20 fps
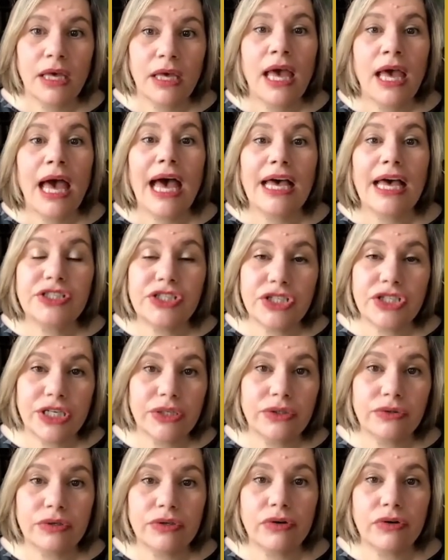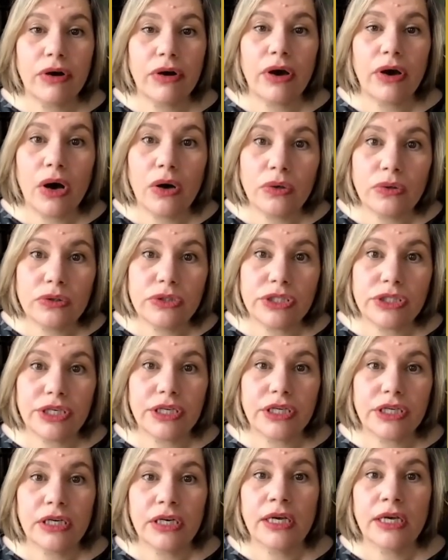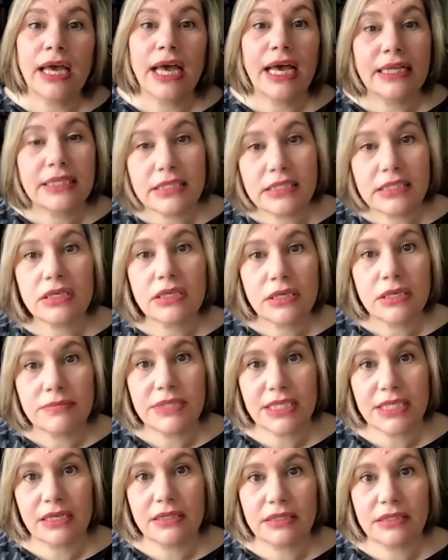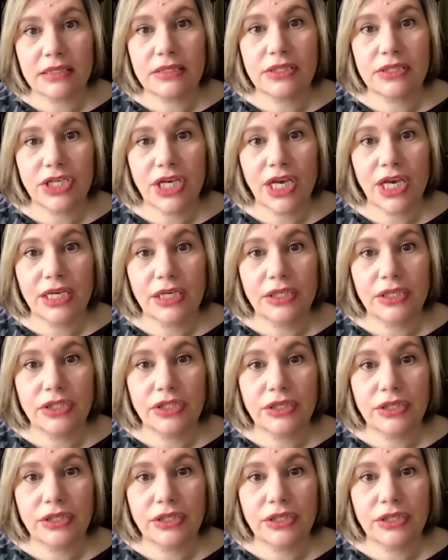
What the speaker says: as children grow older and circumstances change.